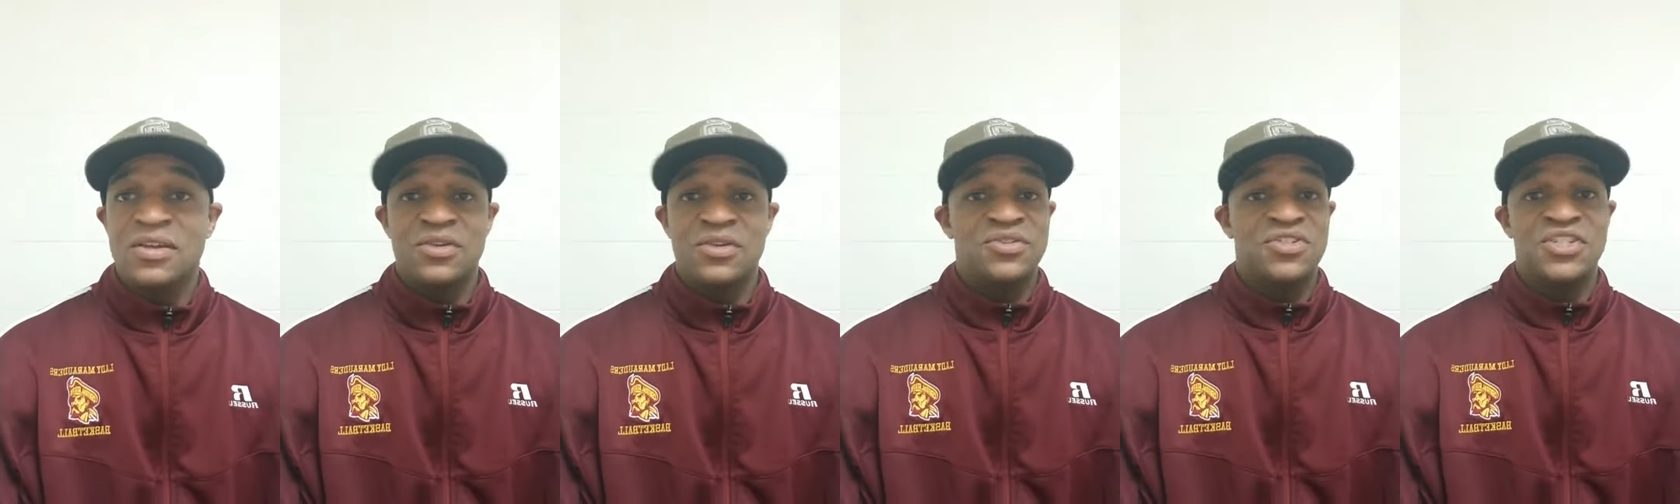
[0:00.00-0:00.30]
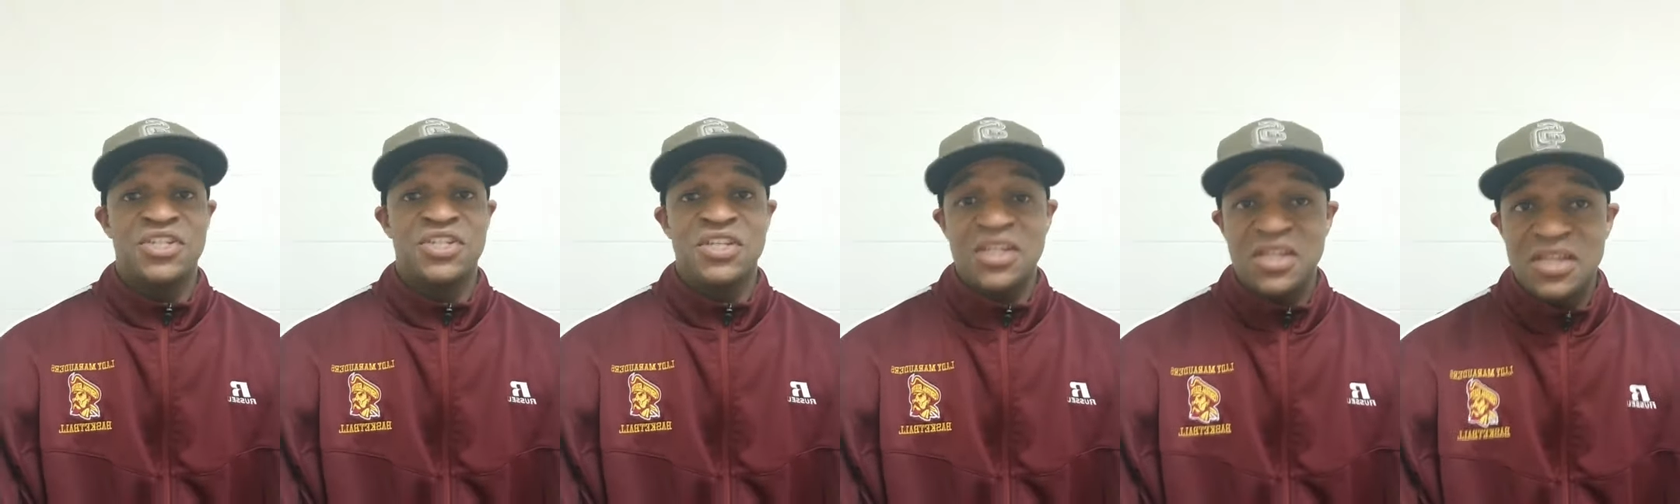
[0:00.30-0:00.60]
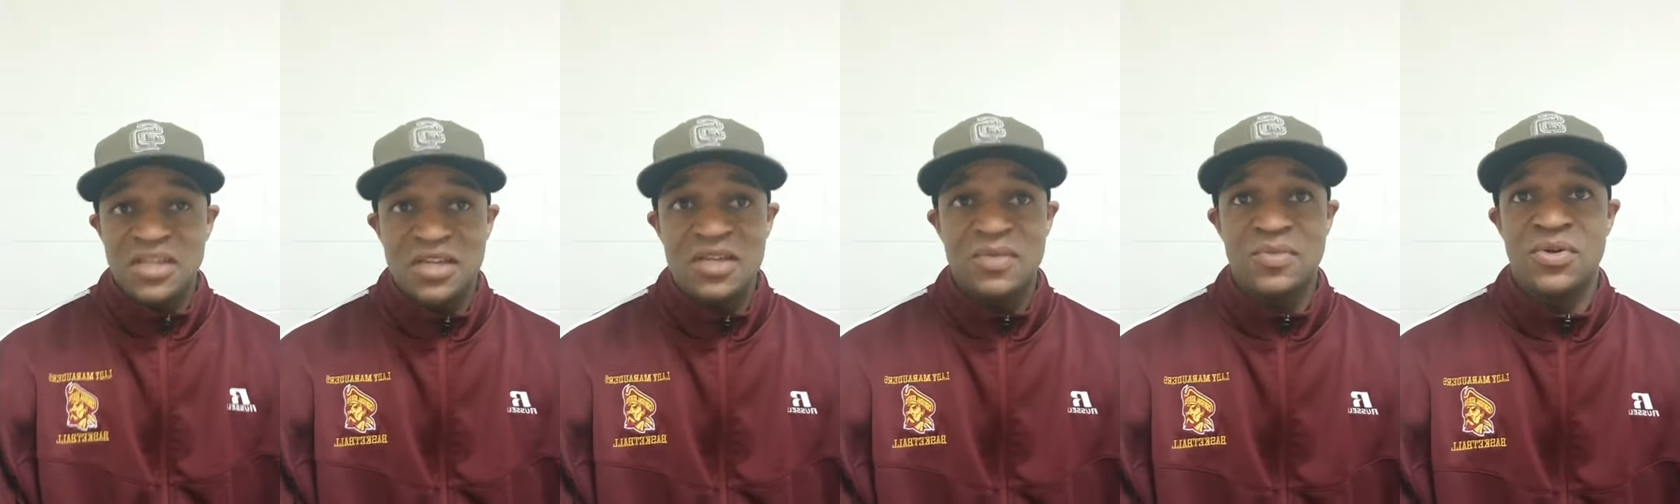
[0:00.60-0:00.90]
your
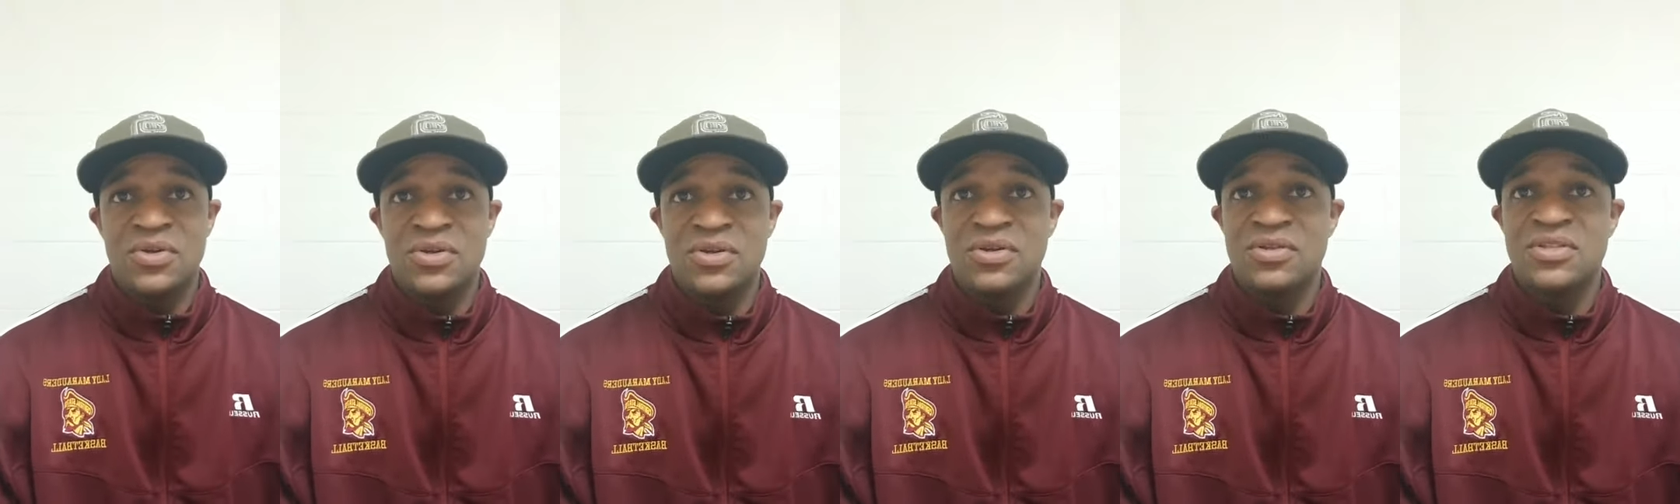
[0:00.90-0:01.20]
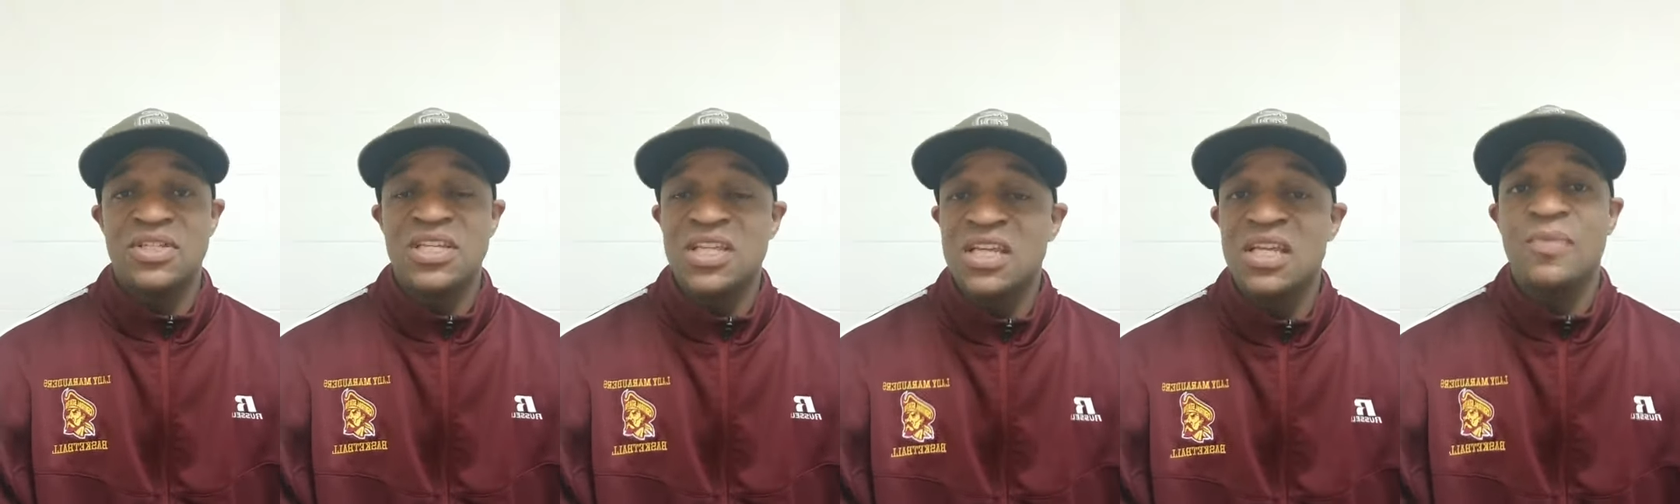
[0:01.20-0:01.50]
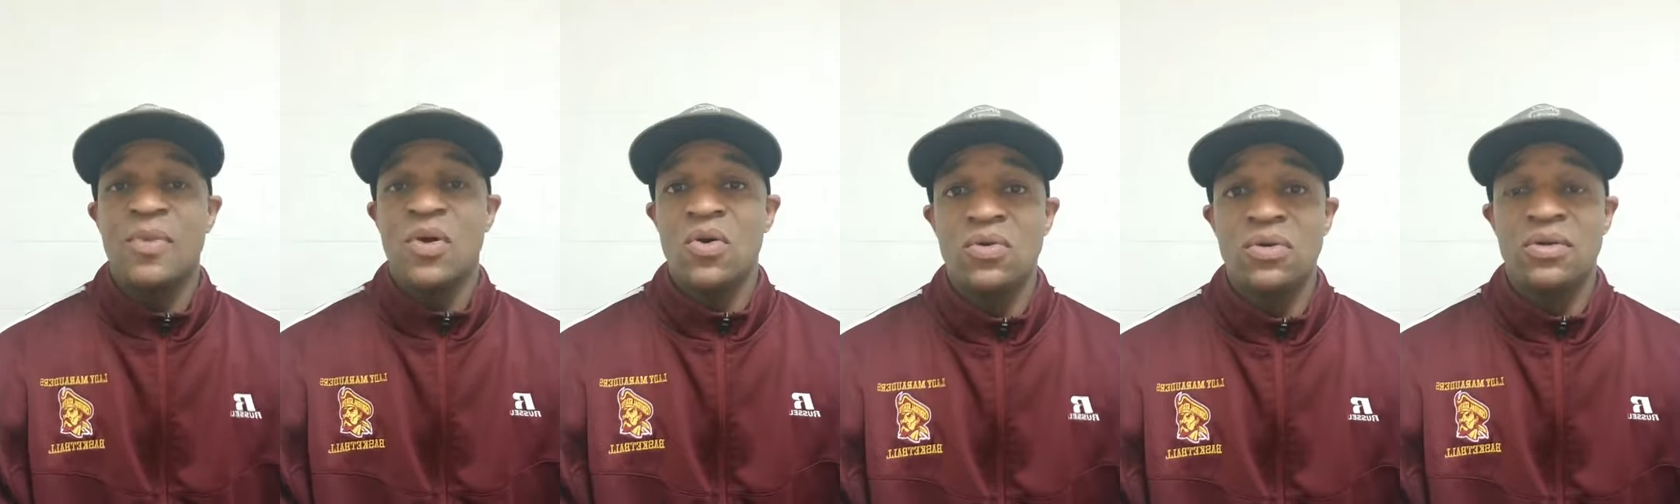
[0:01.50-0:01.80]
GM, or your
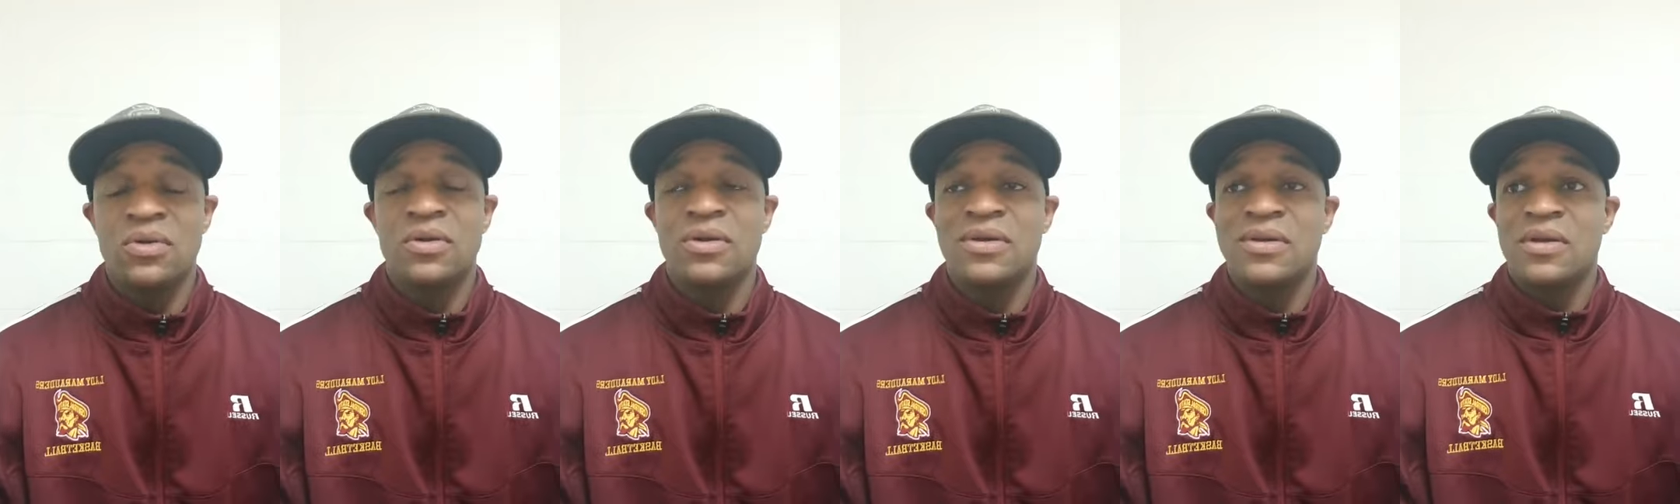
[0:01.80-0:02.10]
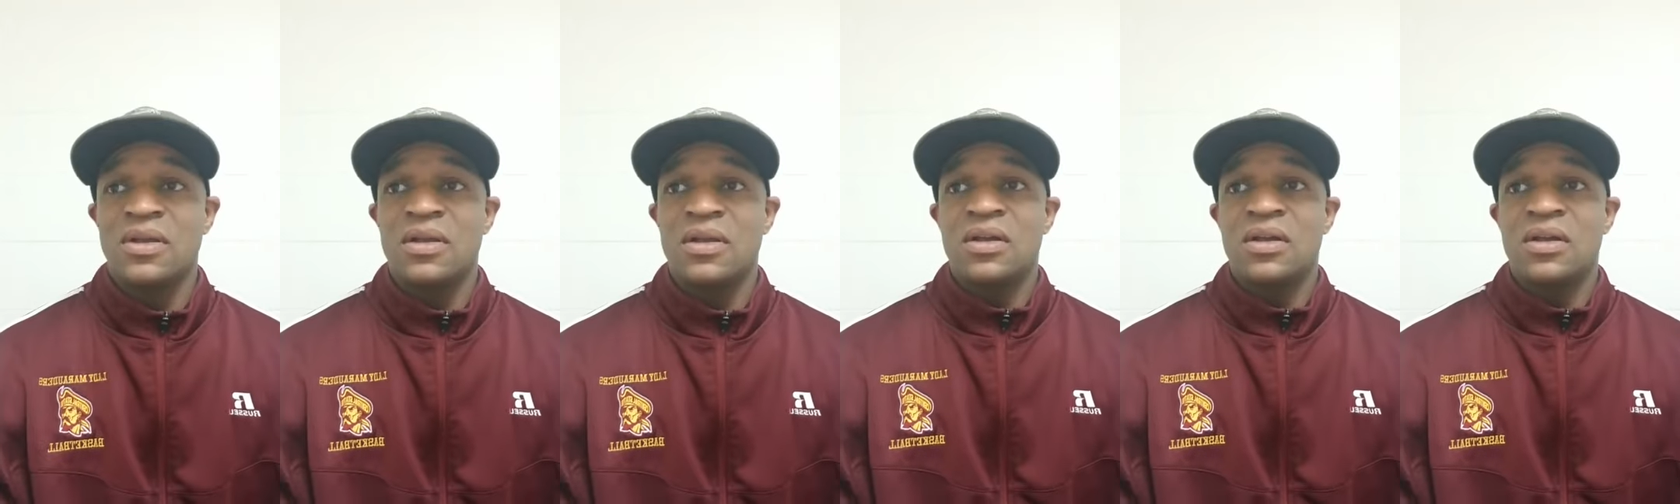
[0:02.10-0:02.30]
team owner,